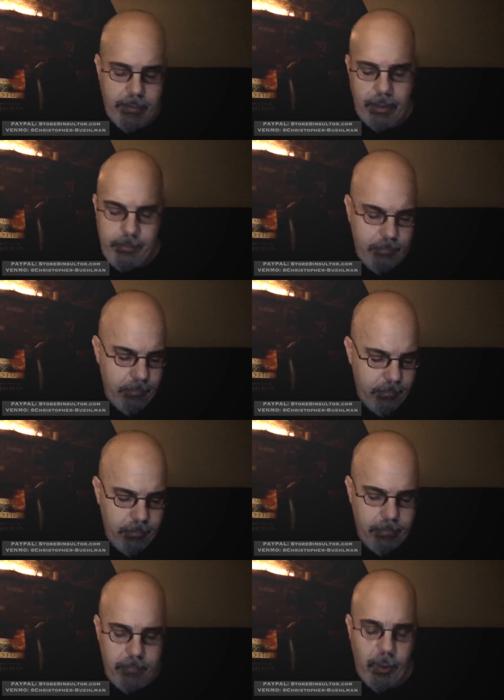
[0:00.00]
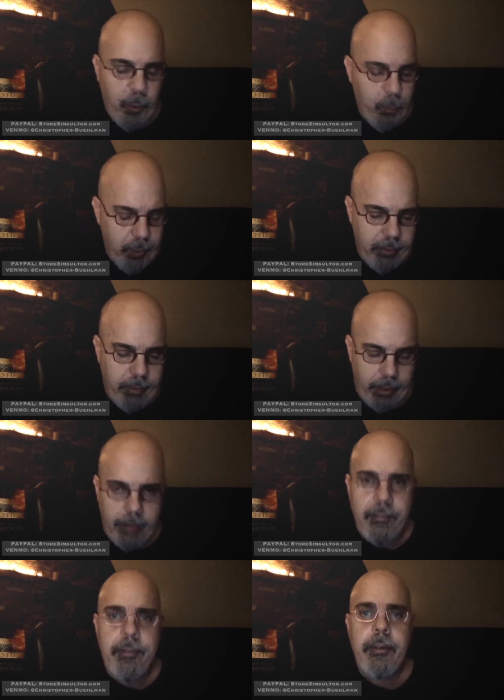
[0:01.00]
"They know where I
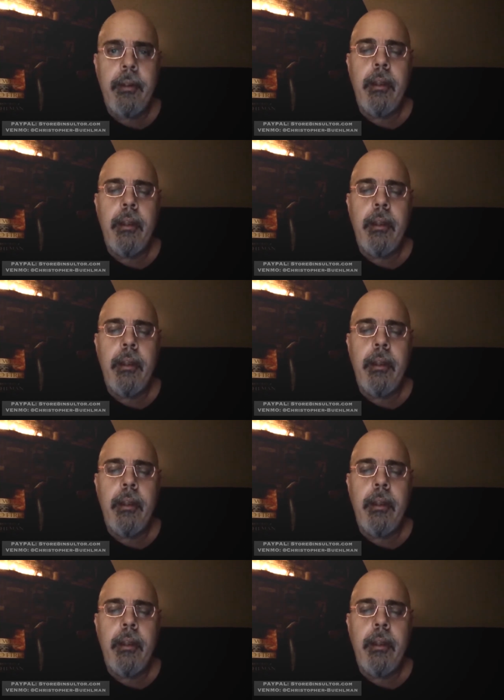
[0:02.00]
live.